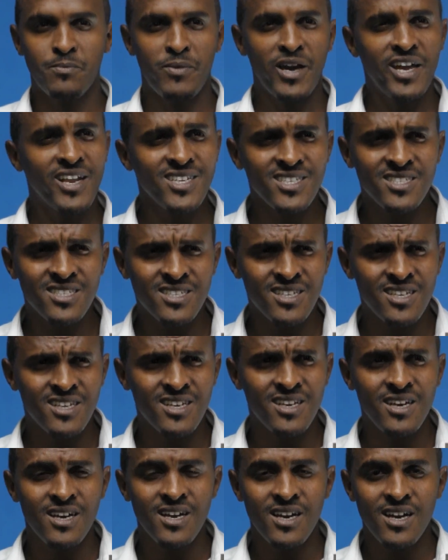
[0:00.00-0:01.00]
pirate,
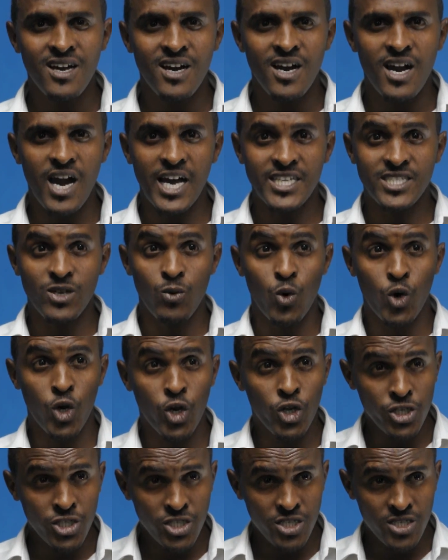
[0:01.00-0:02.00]
as a
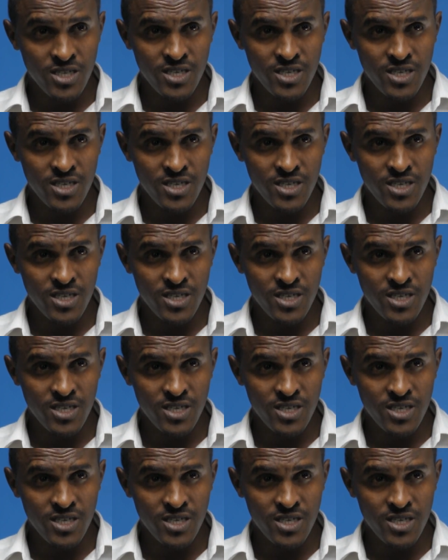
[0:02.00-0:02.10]
warlord,